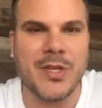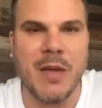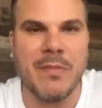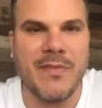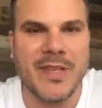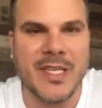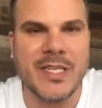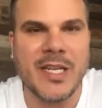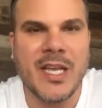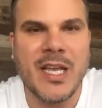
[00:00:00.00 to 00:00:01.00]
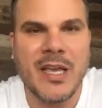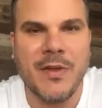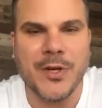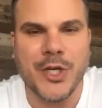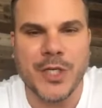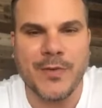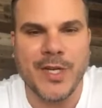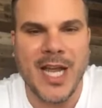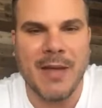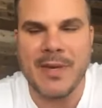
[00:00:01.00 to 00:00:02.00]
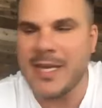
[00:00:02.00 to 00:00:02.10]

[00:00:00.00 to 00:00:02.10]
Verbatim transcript: come to visit their church for a time.